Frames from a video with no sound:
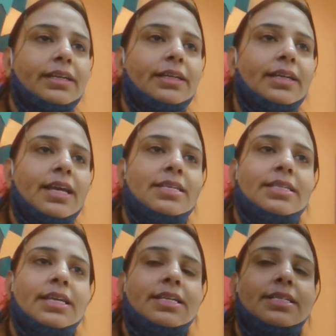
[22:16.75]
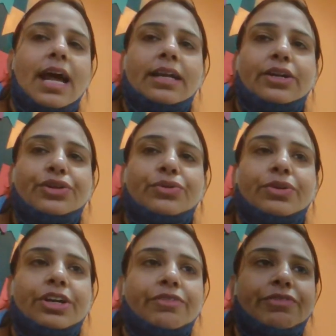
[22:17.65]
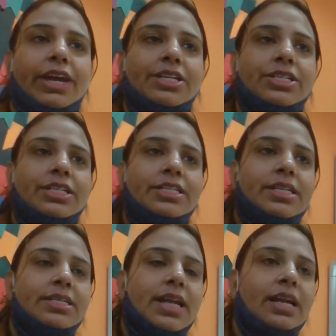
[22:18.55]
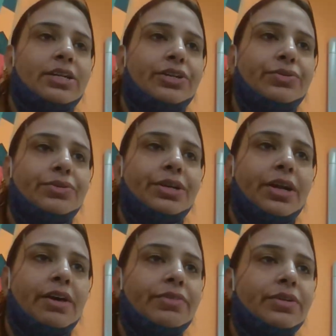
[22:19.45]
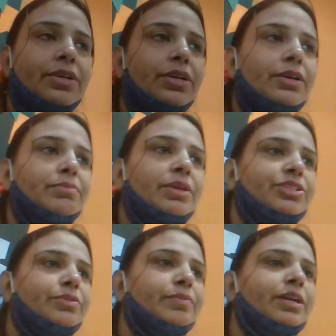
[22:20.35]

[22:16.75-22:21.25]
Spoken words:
Is the standard unit of kg is the standard unit of measurement